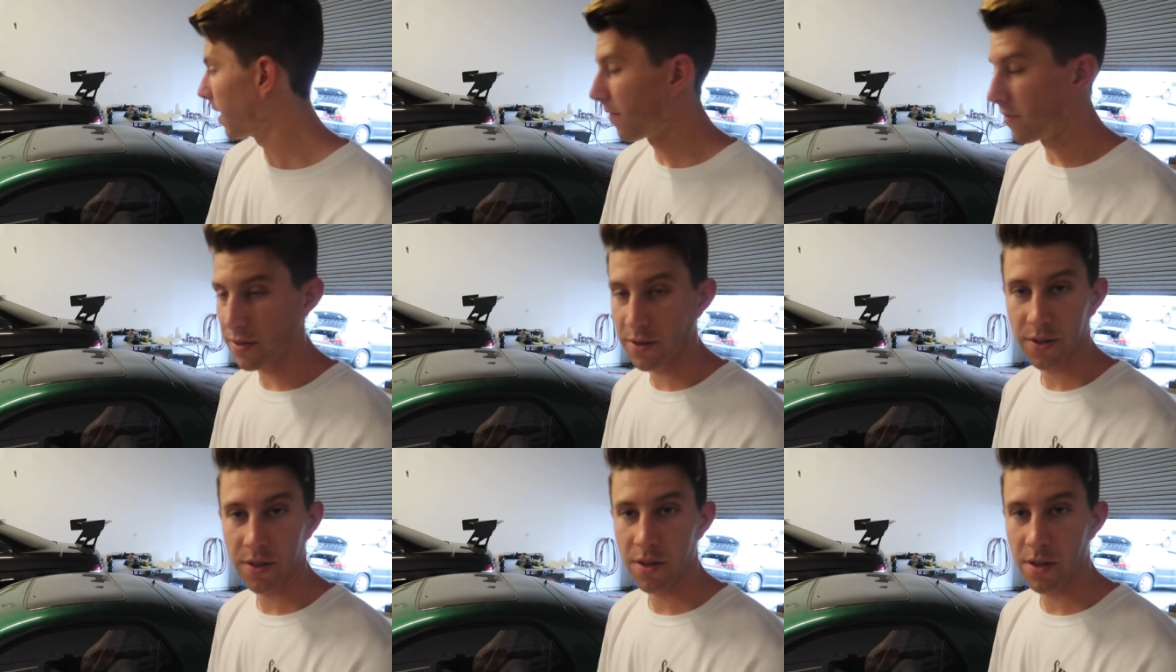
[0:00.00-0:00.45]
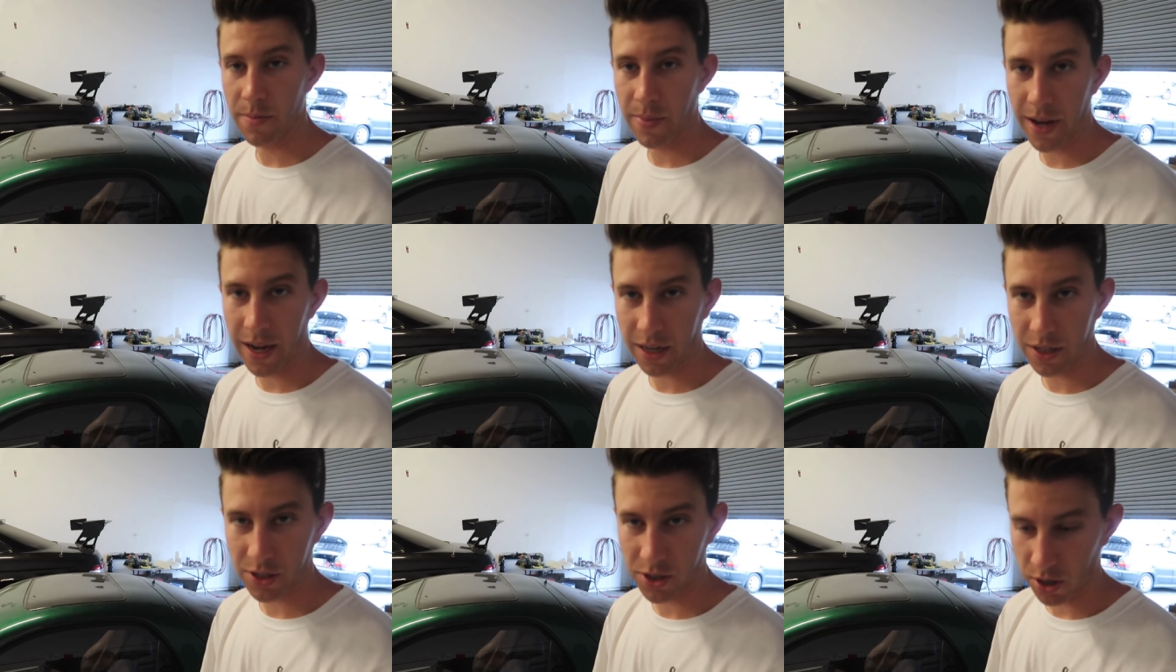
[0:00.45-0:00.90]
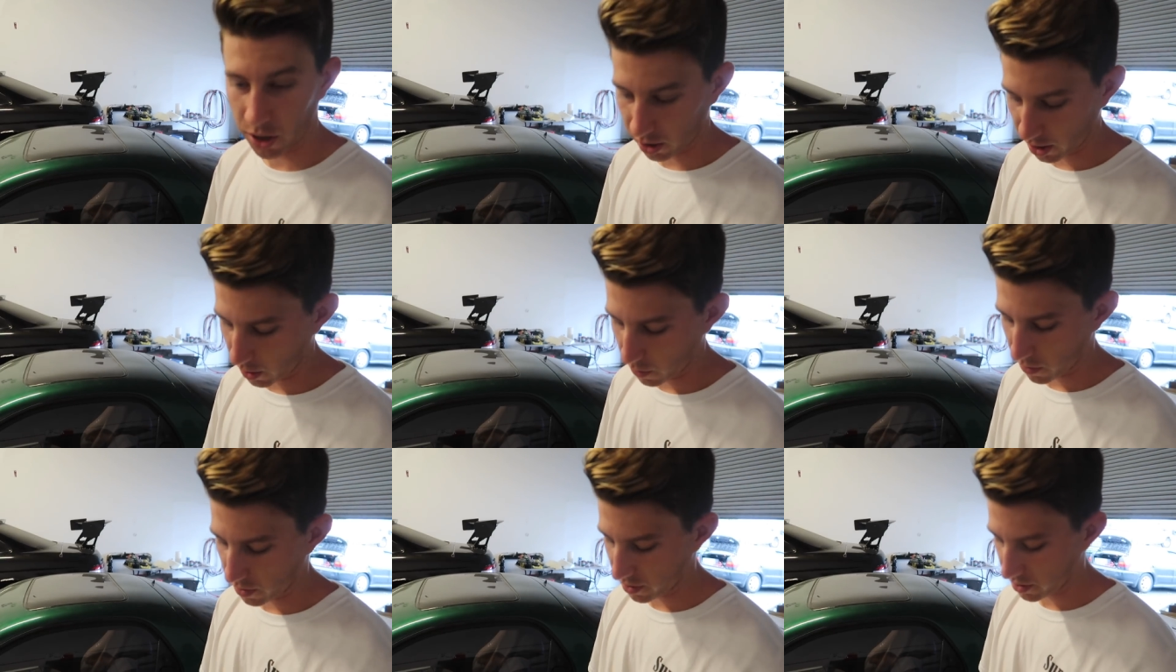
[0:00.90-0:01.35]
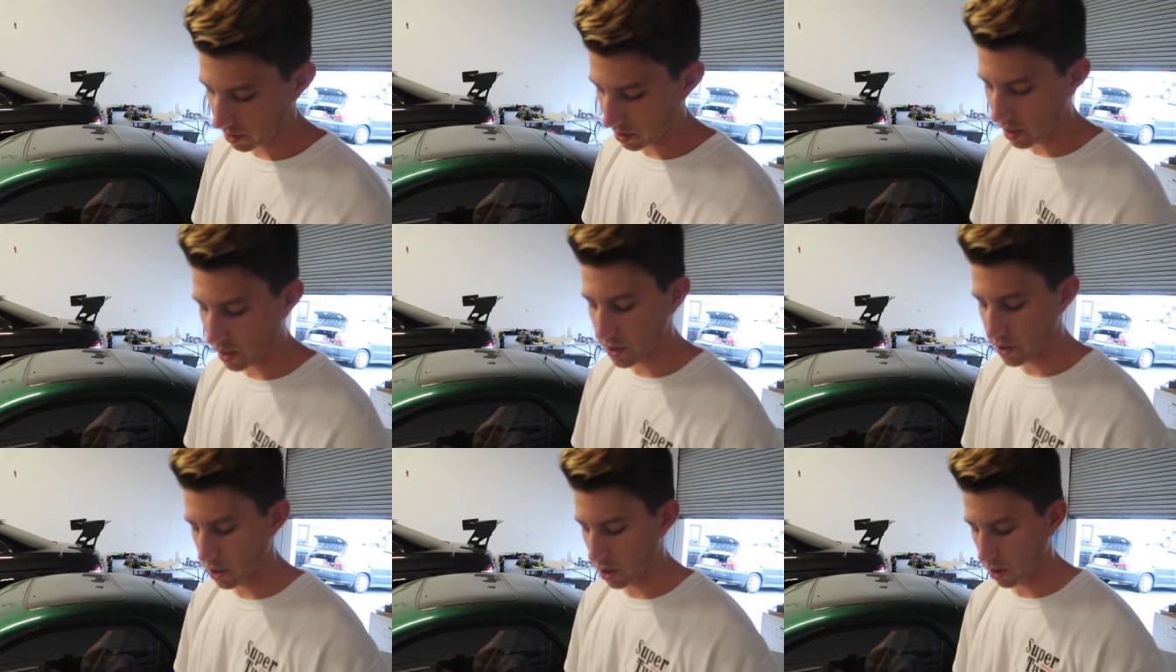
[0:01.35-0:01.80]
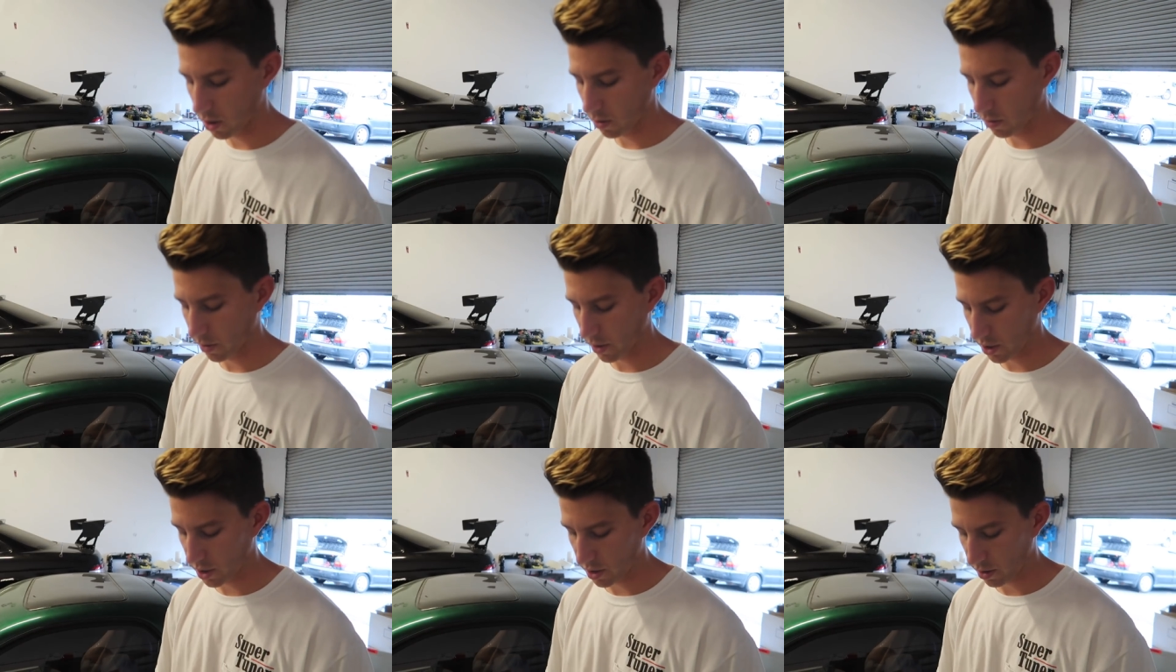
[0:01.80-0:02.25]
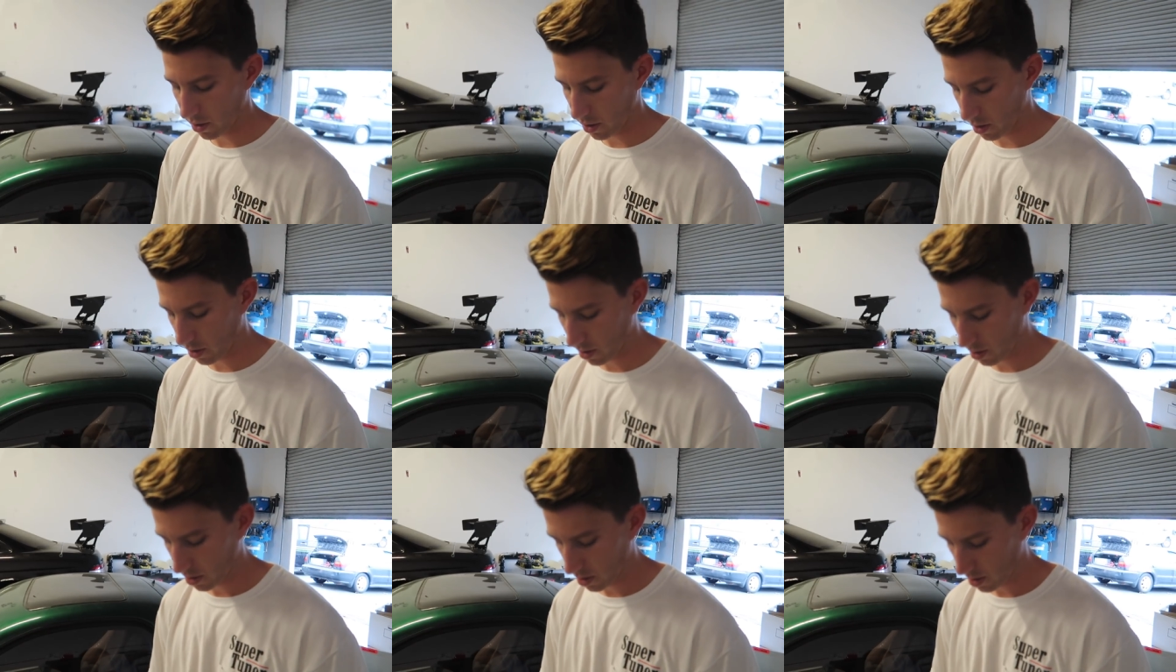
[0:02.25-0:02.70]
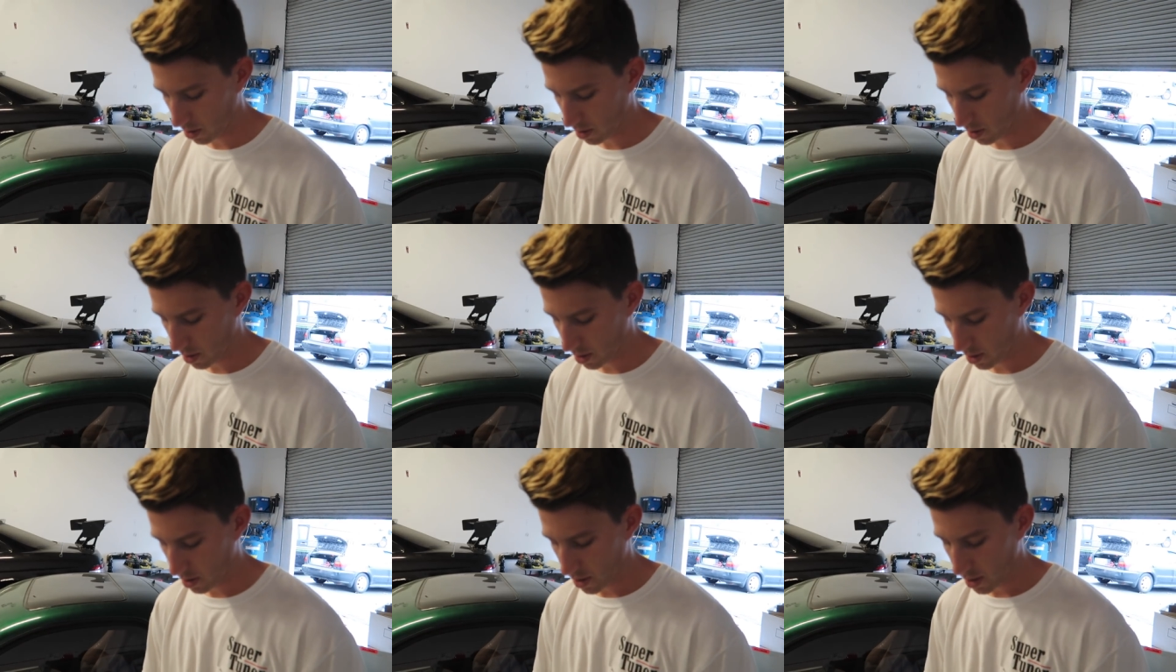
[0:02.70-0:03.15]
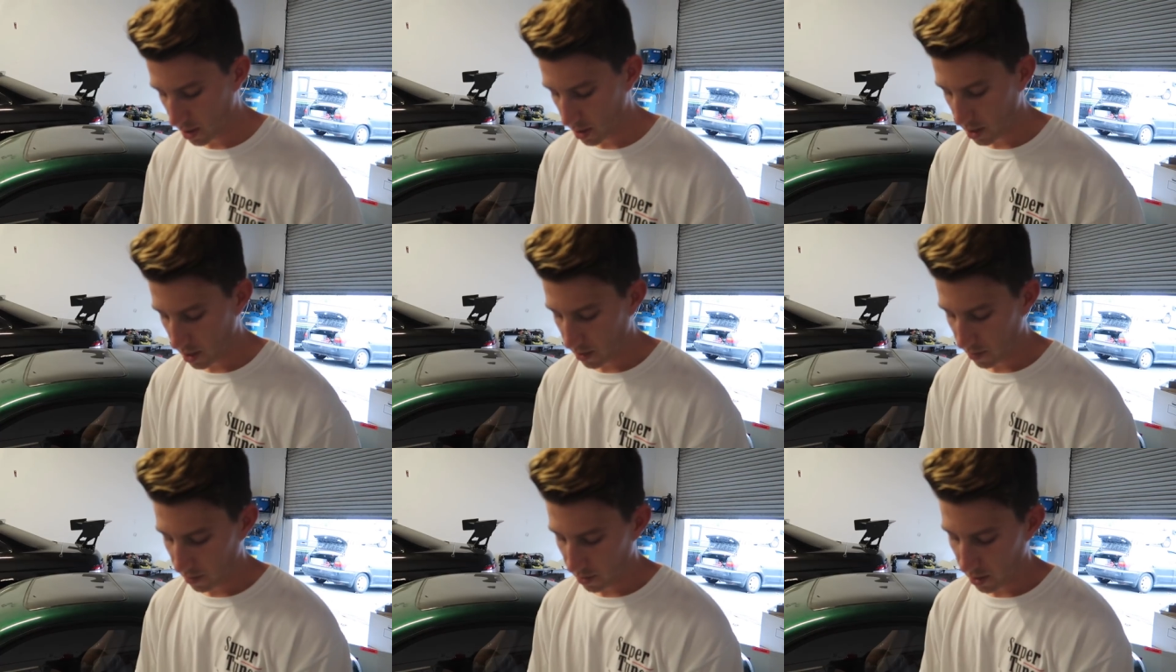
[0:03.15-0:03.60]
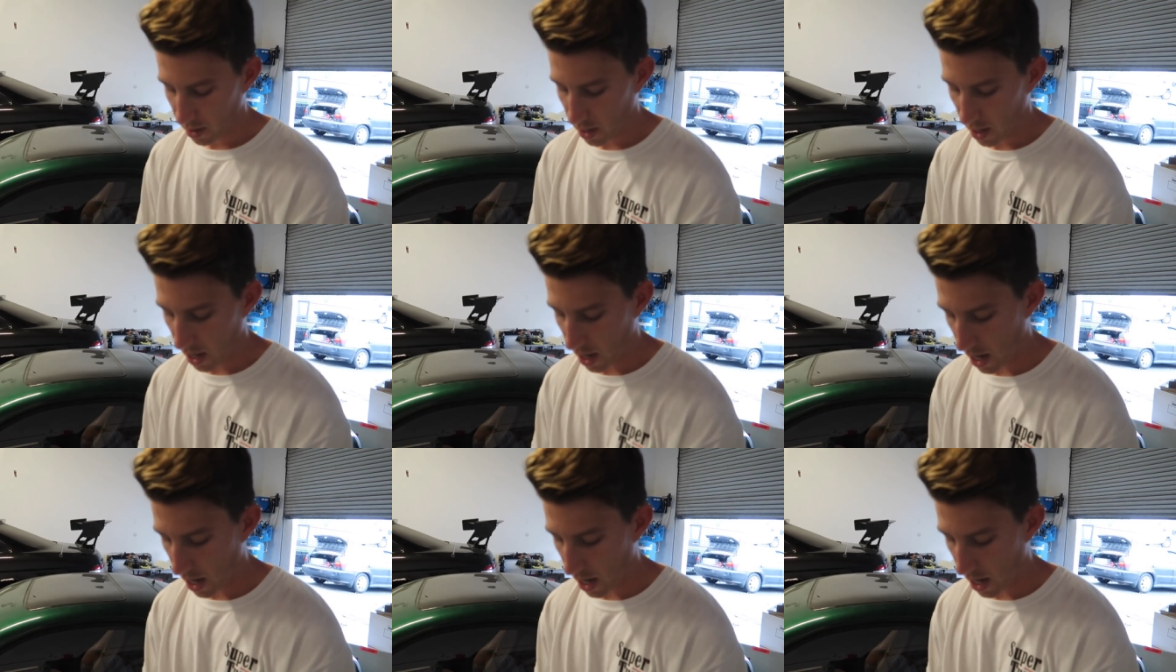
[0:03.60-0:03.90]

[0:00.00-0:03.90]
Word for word: Evan's in the back struggling with his hydro, which hey.